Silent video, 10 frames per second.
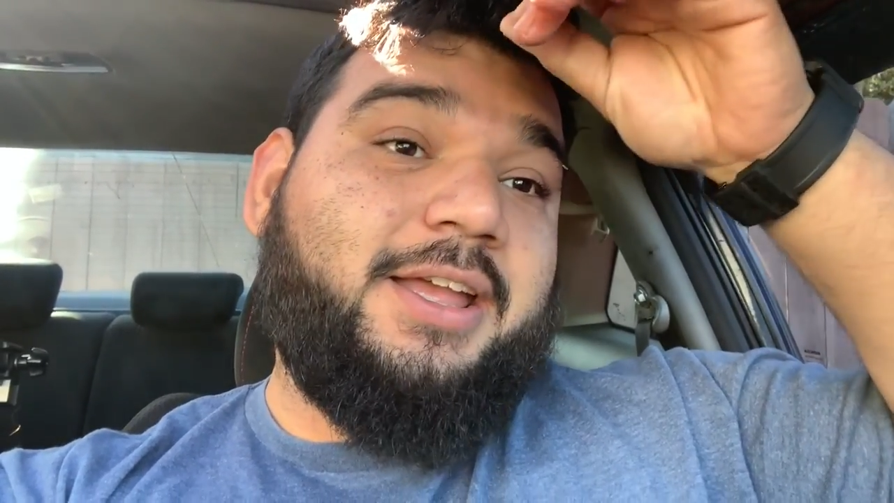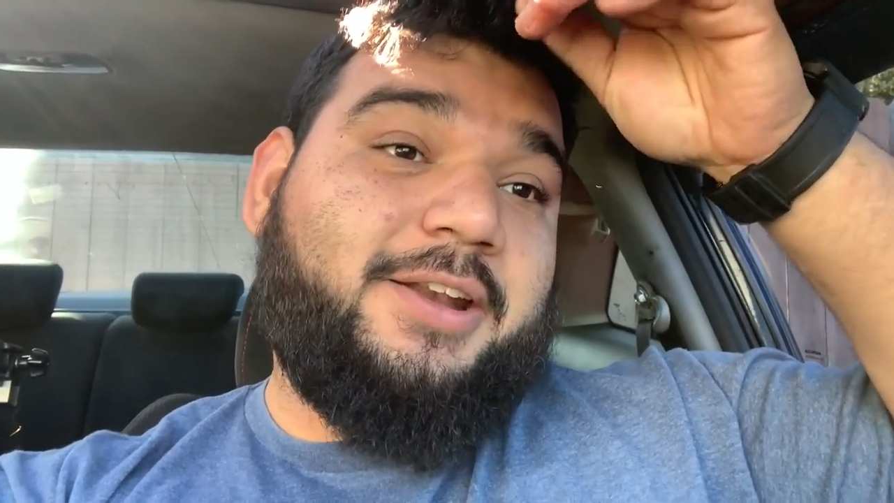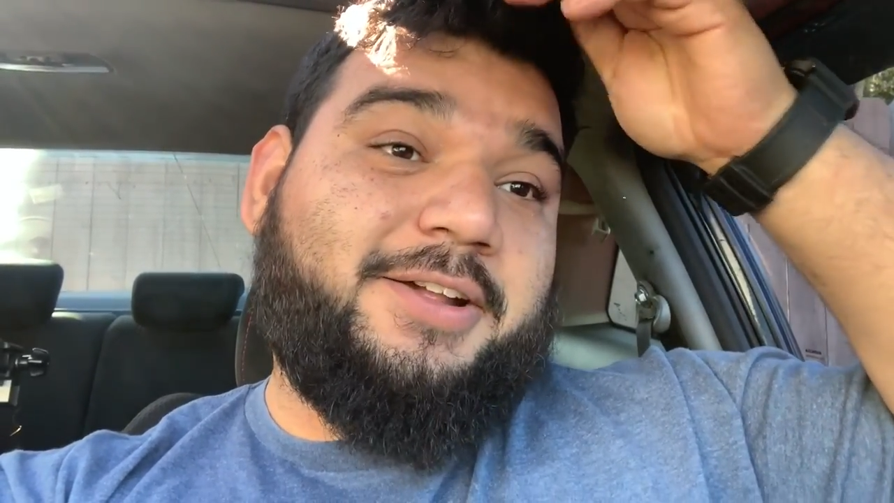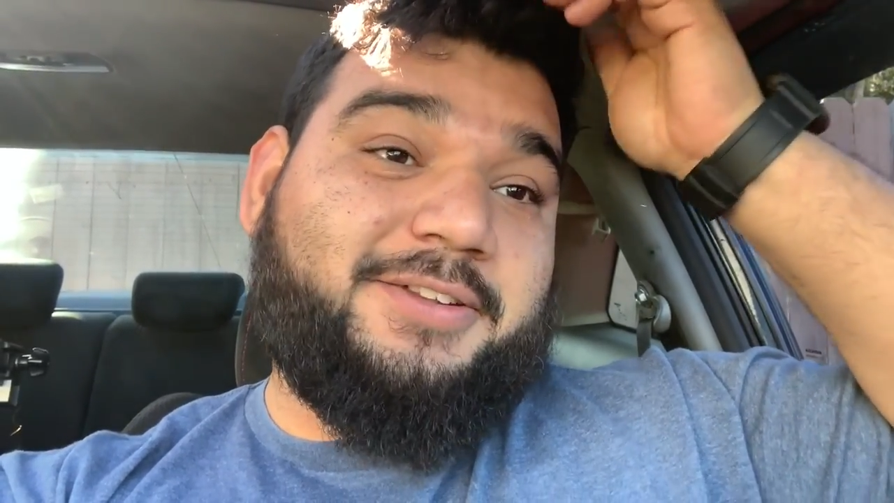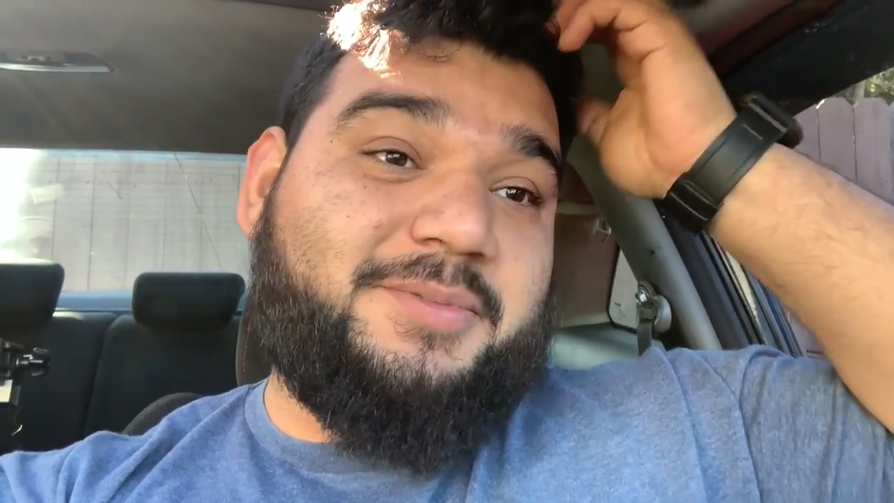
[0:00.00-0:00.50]

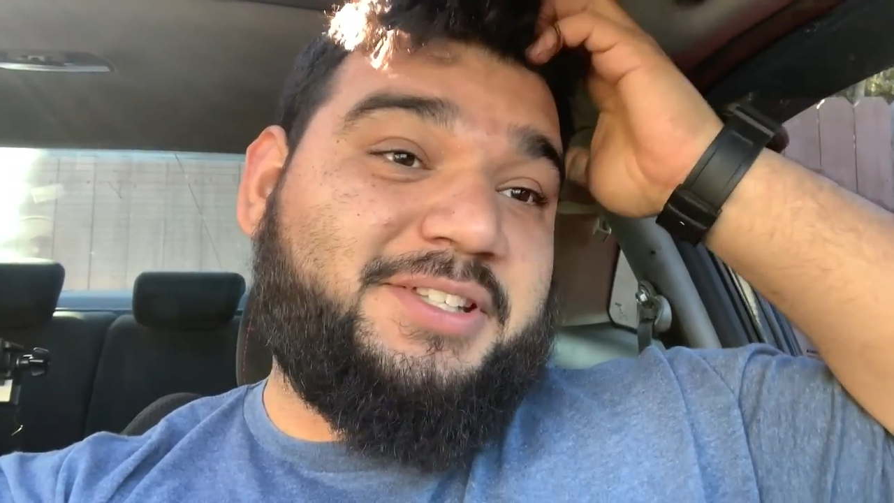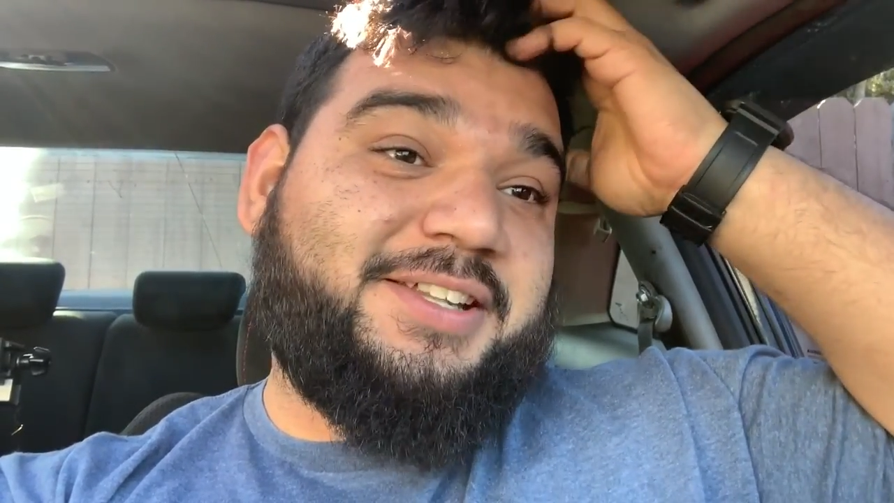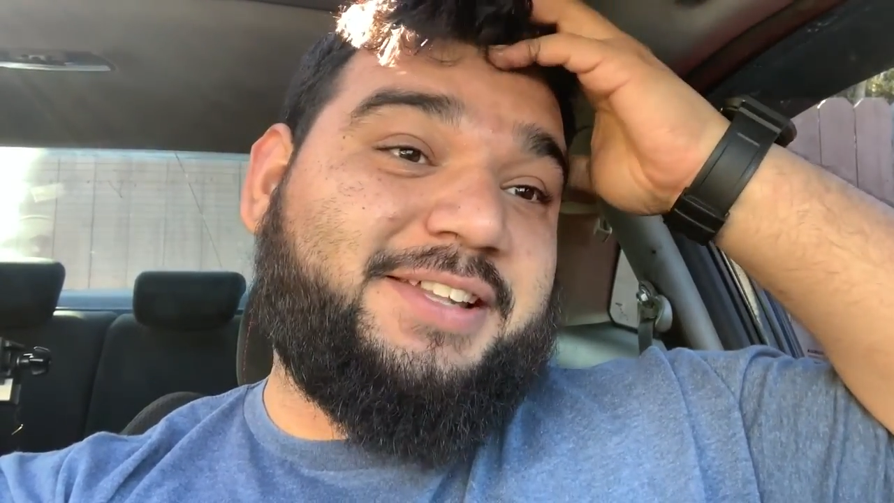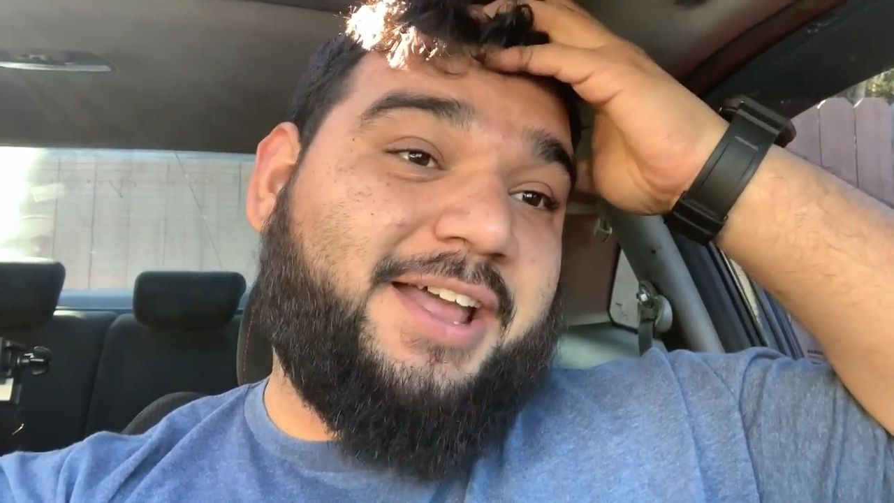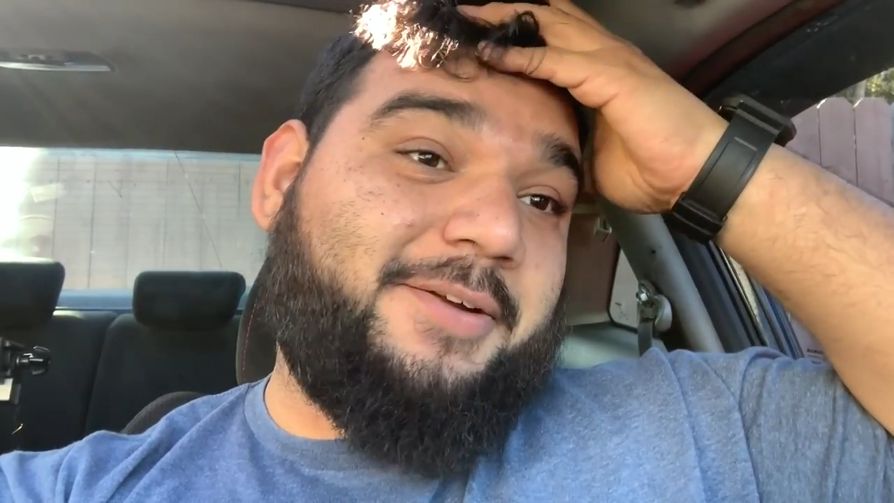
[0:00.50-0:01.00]
And also I'm just
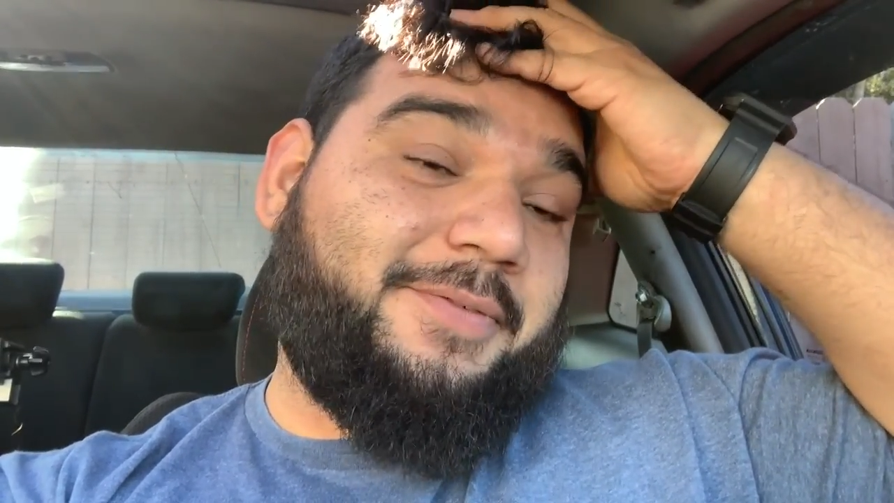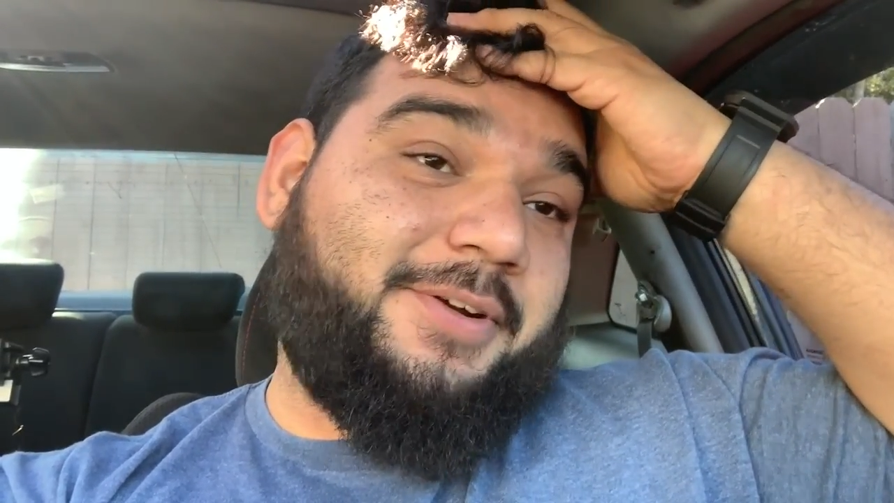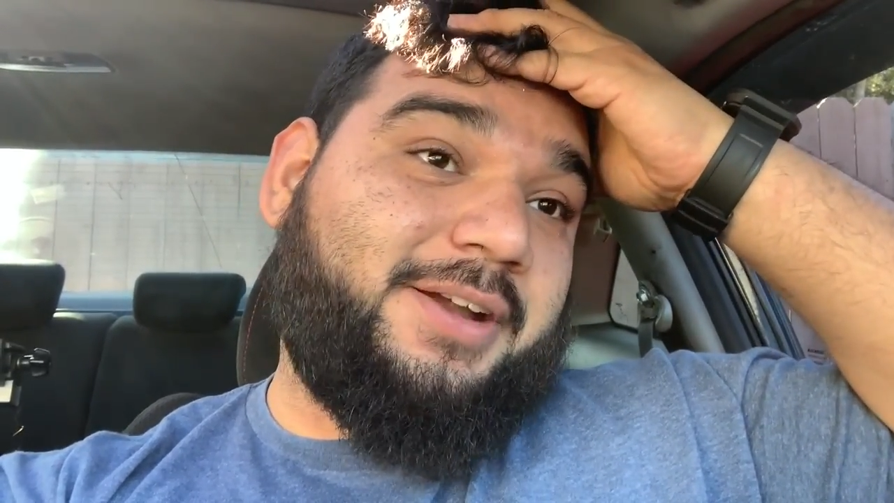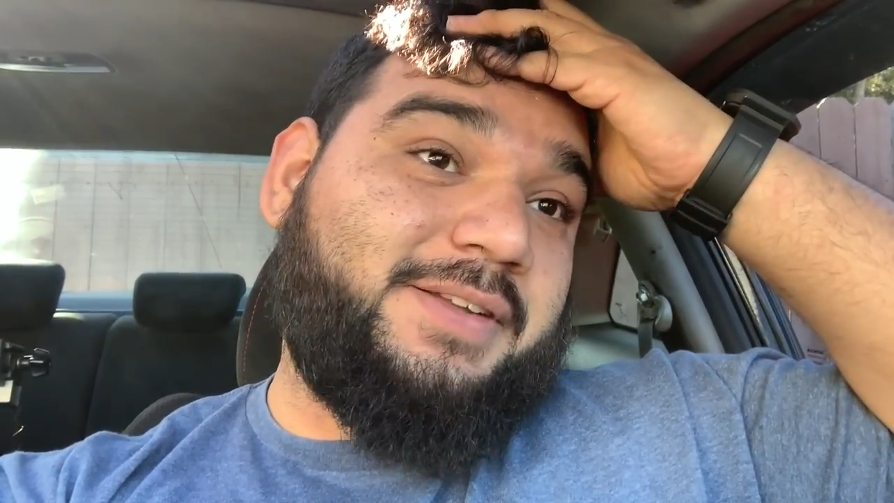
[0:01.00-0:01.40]
excited for